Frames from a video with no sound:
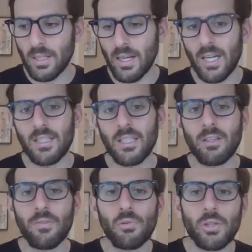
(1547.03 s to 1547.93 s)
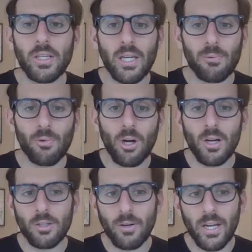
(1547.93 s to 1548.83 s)
And ideally, if you could get
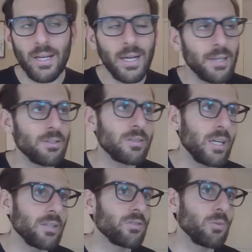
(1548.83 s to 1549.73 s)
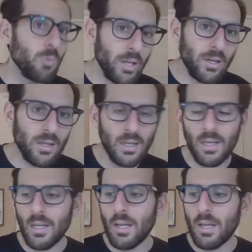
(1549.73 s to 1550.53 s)
raw, great. I understand it's the winter.